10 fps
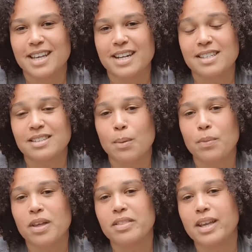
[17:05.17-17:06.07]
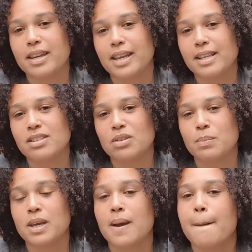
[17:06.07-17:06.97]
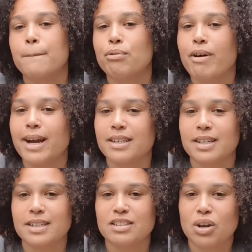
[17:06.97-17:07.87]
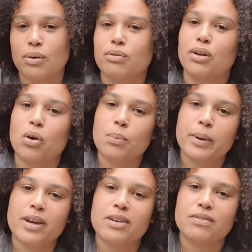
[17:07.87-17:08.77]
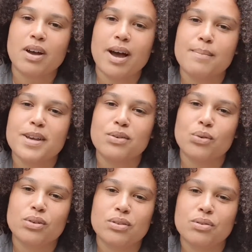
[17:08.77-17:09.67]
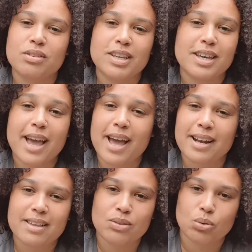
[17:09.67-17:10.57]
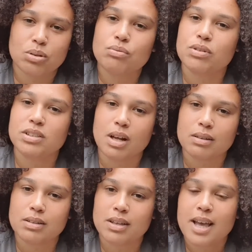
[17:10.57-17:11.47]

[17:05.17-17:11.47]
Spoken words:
It is something that needs to be practiced over a long period of time in order to see any sort of result.